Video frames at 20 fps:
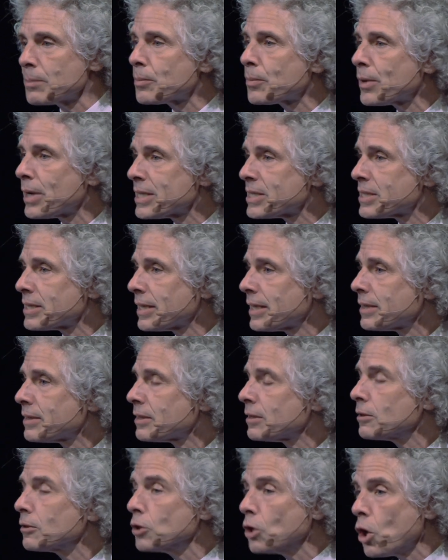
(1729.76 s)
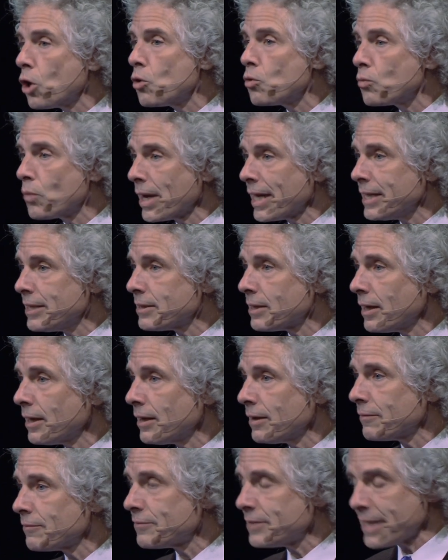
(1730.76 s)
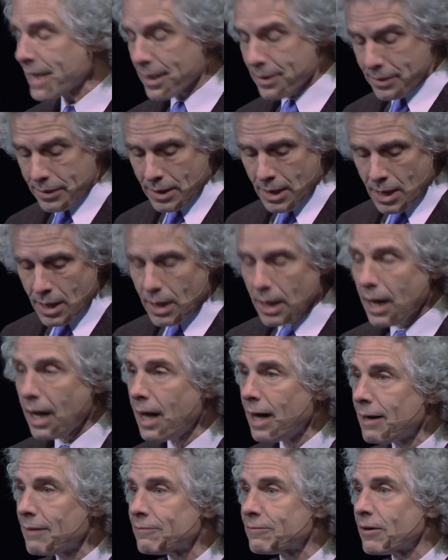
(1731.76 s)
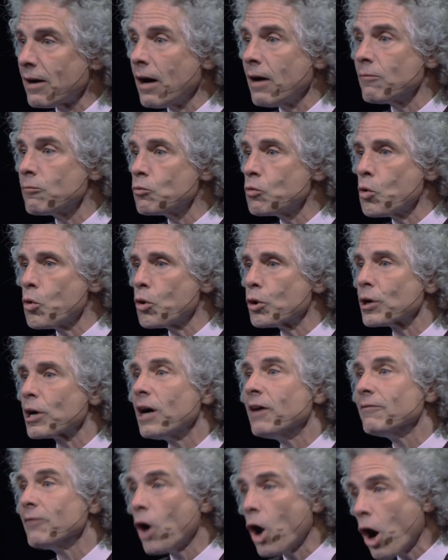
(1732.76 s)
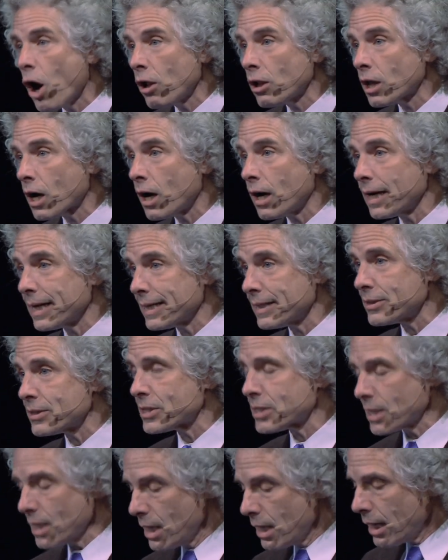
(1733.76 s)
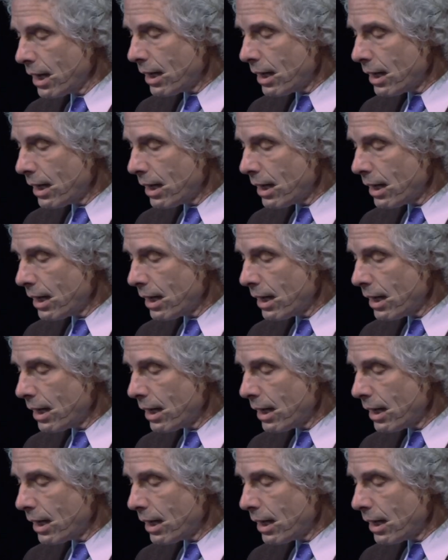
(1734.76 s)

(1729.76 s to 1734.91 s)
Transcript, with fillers: unprecedented low rate of death of war of all kinds